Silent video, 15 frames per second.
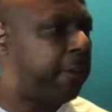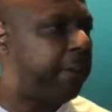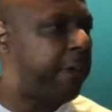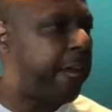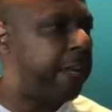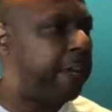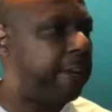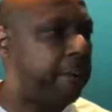
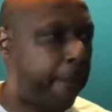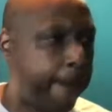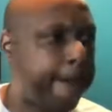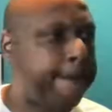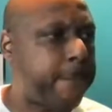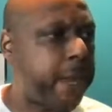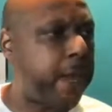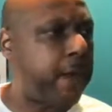faded.
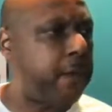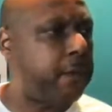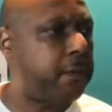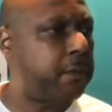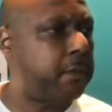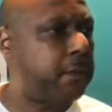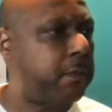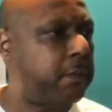Yeah
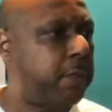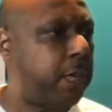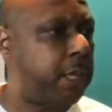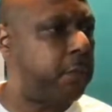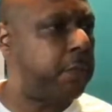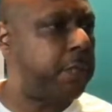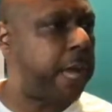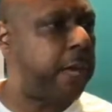other
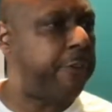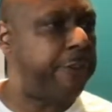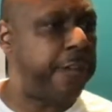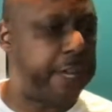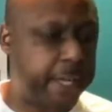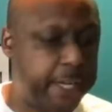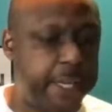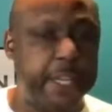one kind of
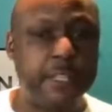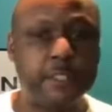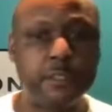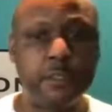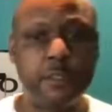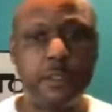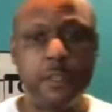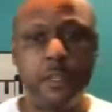faded. It is.
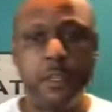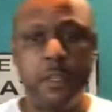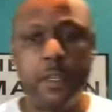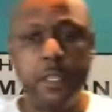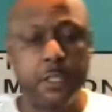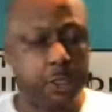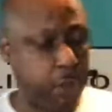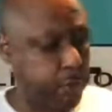
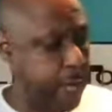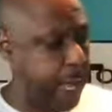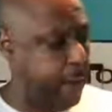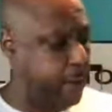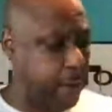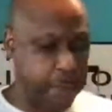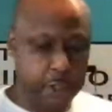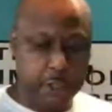So now
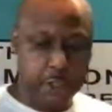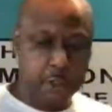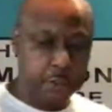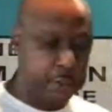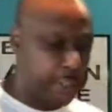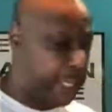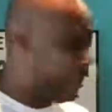what I'm going to do is I'm going to